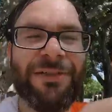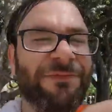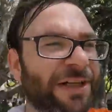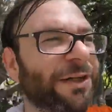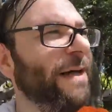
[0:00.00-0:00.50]
good
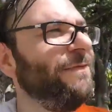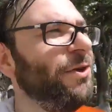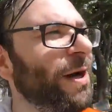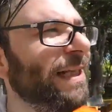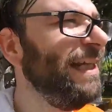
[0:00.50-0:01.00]
video. I have
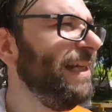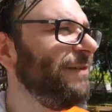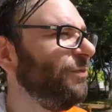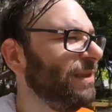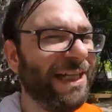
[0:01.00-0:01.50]
no idea
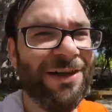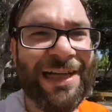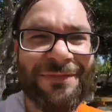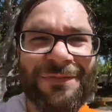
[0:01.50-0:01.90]
what the hell I